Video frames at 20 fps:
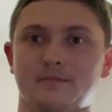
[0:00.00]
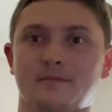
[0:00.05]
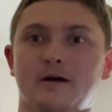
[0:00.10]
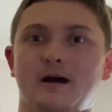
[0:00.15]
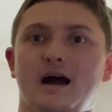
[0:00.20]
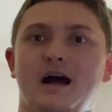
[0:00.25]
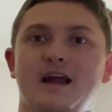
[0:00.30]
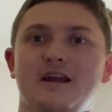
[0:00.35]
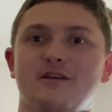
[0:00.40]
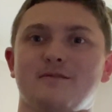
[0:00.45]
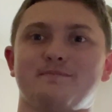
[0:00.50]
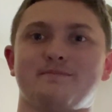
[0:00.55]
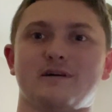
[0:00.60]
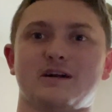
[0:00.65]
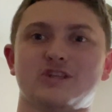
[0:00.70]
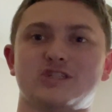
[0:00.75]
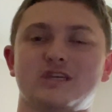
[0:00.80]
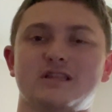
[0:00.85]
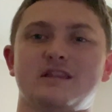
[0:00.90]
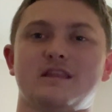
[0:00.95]
higher
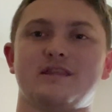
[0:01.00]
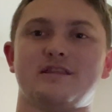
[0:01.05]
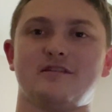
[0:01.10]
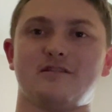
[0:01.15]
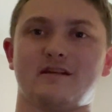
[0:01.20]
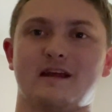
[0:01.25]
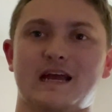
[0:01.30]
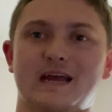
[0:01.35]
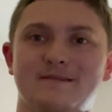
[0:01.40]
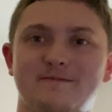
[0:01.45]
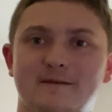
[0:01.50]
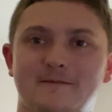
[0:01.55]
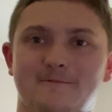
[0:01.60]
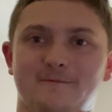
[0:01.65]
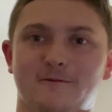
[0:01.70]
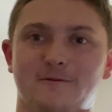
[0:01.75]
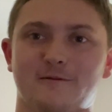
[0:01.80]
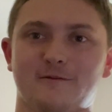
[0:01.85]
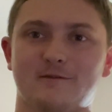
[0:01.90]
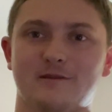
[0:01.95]
budget that they're having
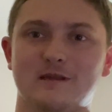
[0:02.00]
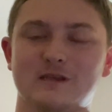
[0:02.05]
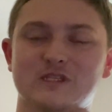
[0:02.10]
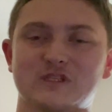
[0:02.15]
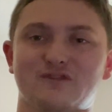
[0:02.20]
for this